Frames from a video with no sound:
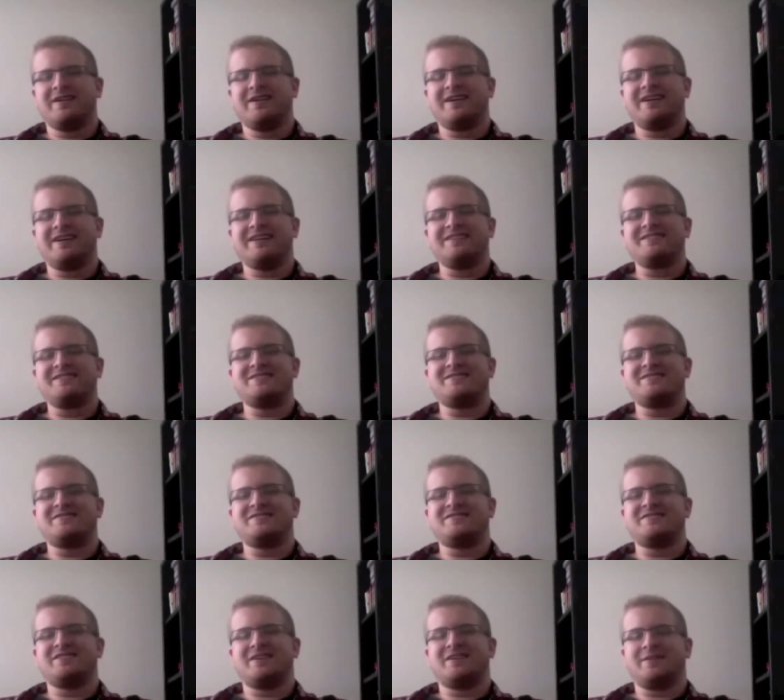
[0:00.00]

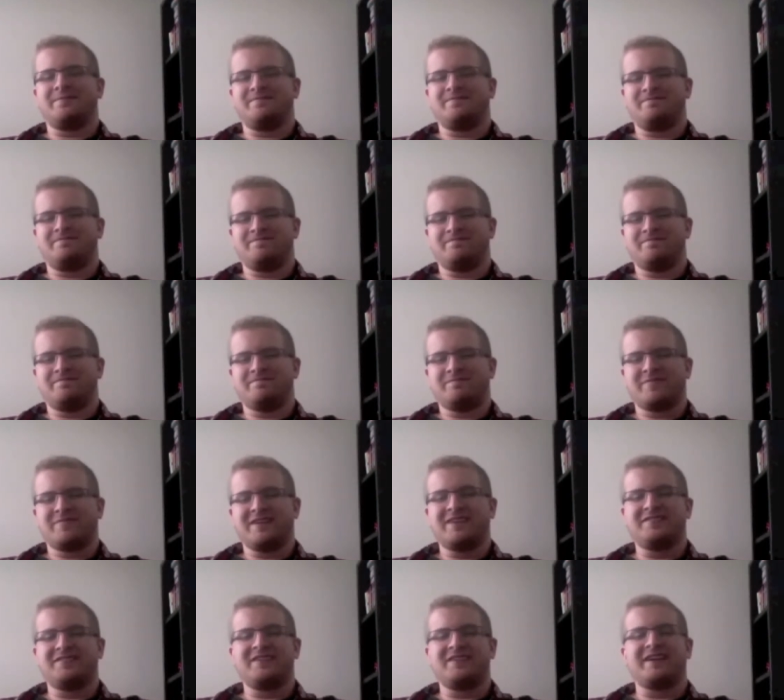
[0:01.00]
is
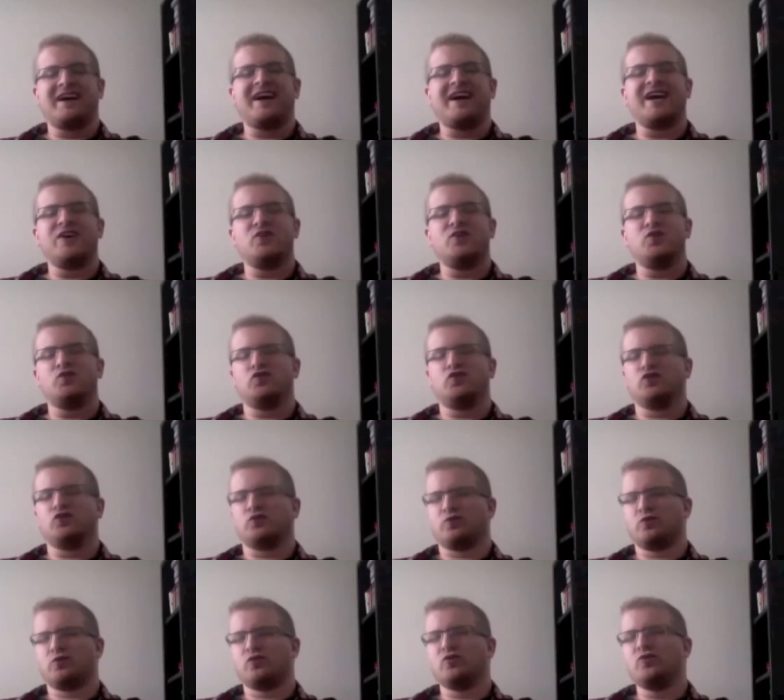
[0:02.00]
the guy who
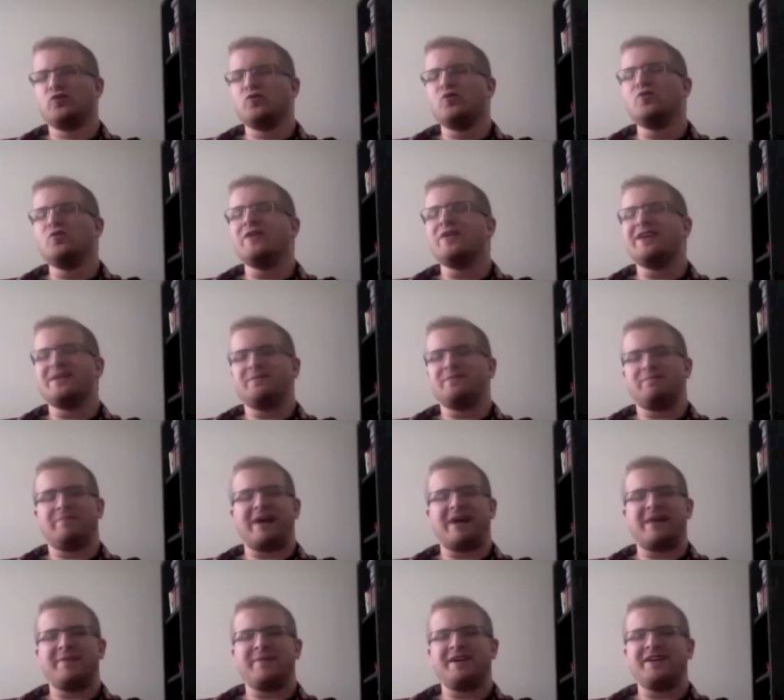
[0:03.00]
drew
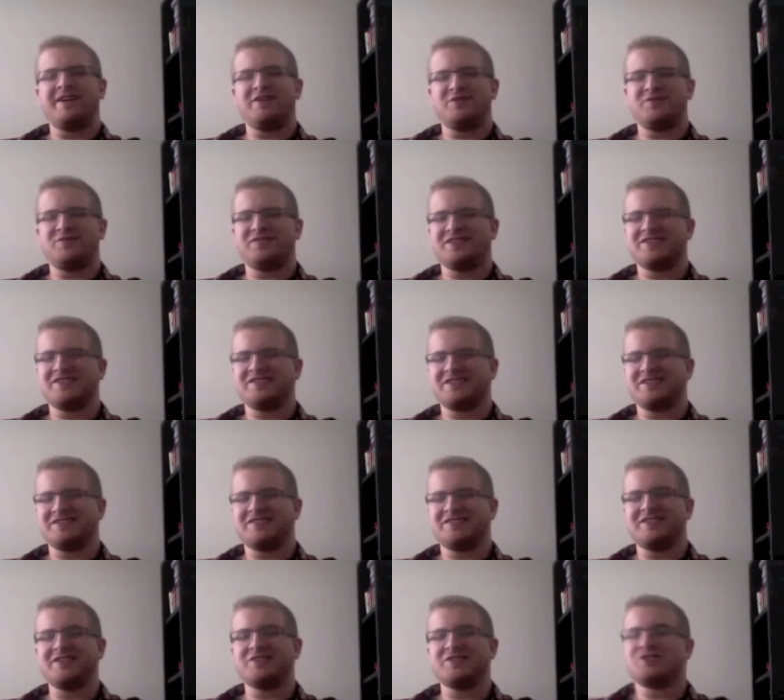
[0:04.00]
Batman issue
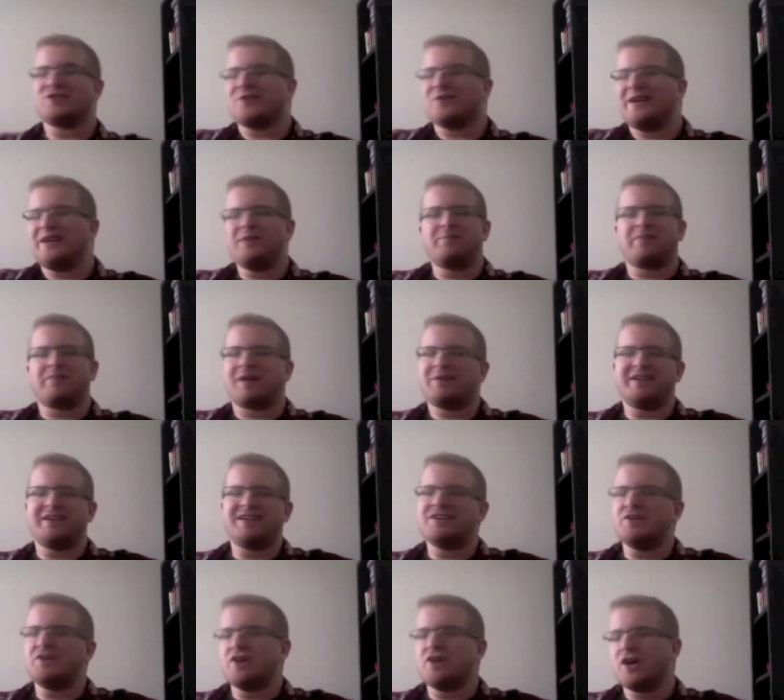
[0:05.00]
666, so he probably
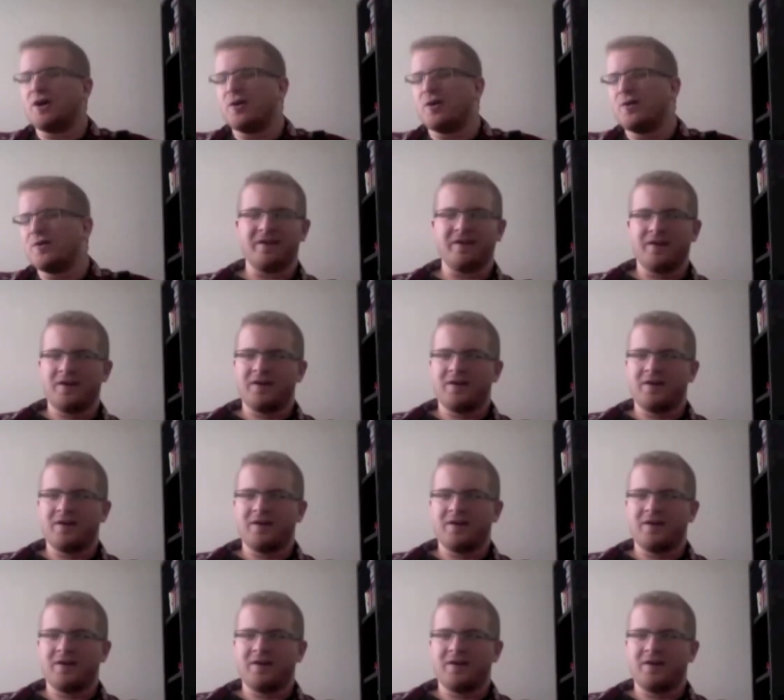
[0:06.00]
didn't know.